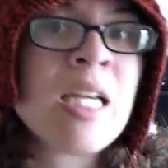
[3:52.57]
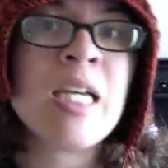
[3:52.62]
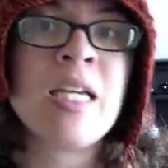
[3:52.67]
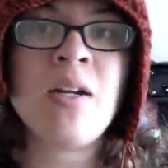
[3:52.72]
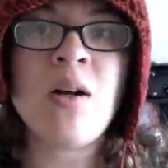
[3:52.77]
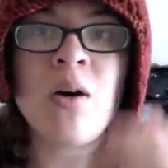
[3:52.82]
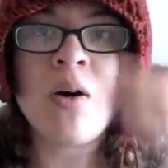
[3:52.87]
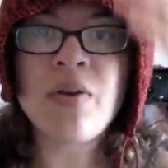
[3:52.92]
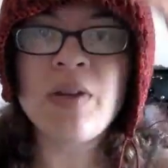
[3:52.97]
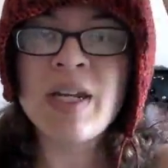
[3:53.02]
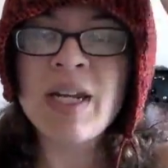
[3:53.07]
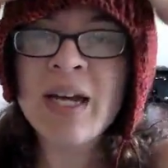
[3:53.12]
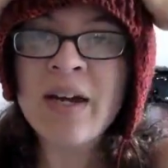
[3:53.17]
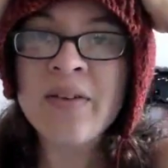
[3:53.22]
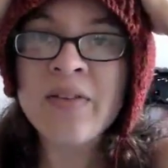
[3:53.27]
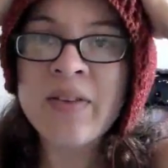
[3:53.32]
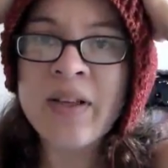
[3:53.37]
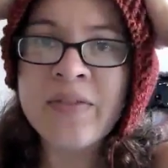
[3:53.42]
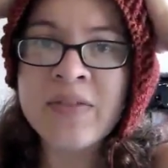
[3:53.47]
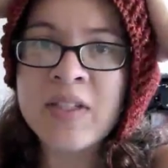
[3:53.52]
and all I
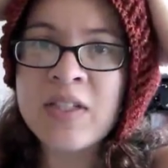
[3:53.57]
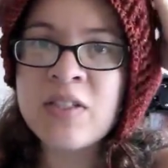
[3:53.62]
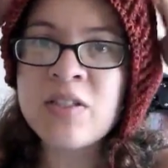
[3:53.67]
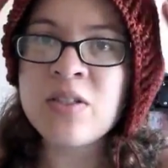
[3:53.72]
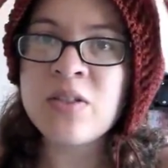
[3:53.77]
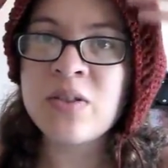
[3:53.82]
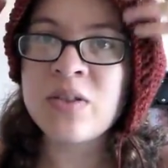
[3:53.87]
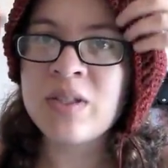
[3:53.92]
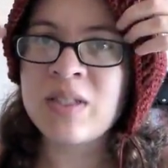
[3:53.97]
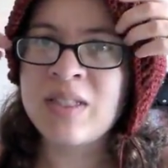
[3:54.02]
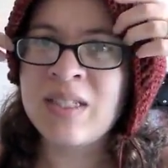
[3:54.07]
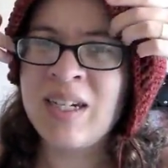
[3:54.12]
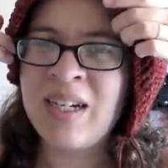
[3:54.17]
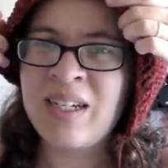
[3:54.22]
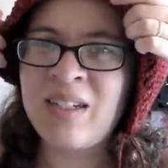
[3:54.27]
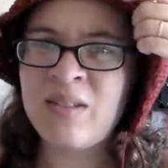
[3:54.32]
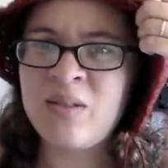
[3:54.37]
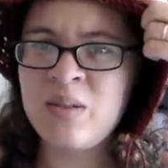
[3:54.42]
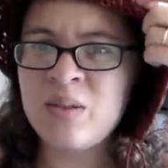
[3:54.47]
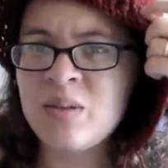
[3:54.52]
have left is to do the
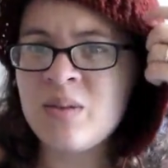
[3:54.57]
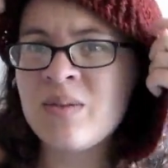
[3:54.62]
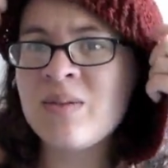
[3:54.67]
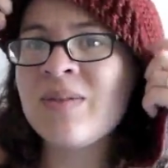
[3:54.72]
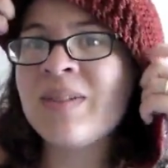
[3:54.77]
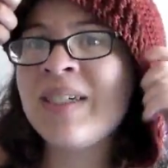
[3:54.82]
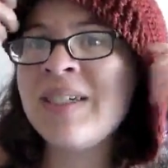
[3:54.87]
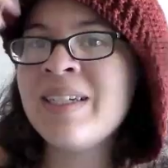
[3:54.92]
tie. Ooh.